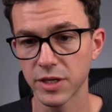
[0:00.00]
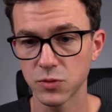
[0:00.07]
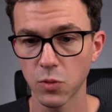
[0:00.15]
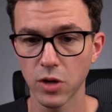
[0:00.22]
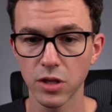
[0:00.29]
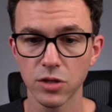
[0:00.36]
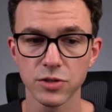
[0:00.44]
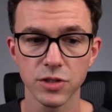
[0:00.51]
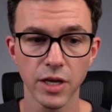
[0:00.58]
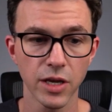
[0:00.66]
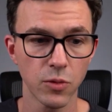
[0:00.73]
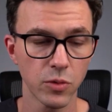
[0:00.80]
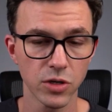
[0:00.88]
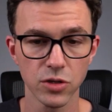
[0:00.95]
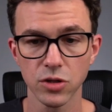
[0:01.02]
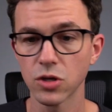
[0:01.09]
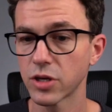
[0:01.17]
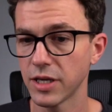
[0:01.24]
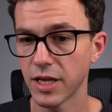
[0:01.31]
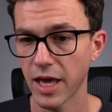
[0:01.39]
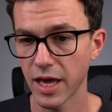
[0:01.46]
is what it looks like when you're
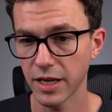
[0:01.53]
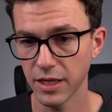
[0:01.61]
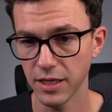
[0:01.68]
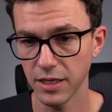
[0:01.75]
looking at